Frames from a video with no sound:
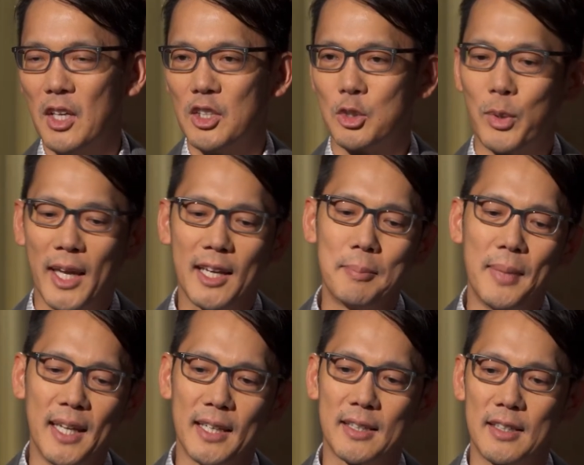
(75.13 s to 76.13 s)
So we had to
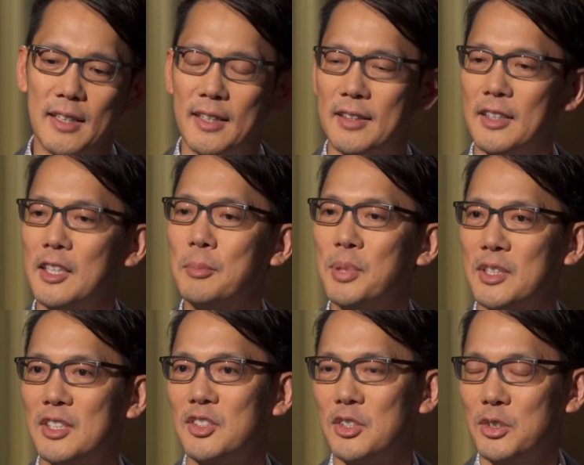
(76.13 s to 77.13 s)
make the
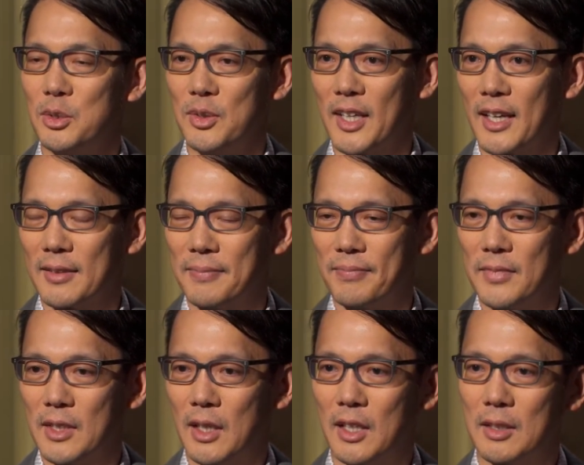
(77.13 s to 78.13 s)
impetus to do that.
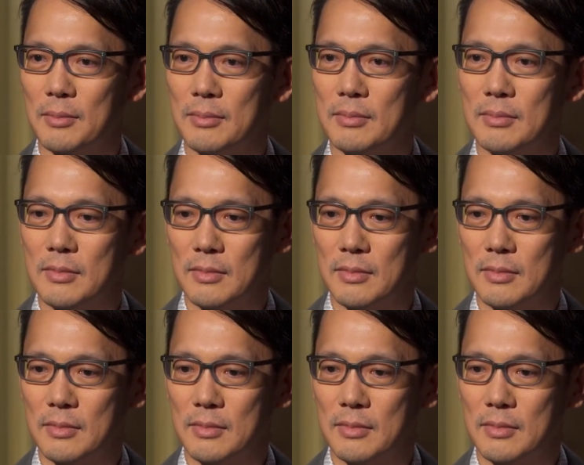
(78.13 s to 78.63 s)
Um,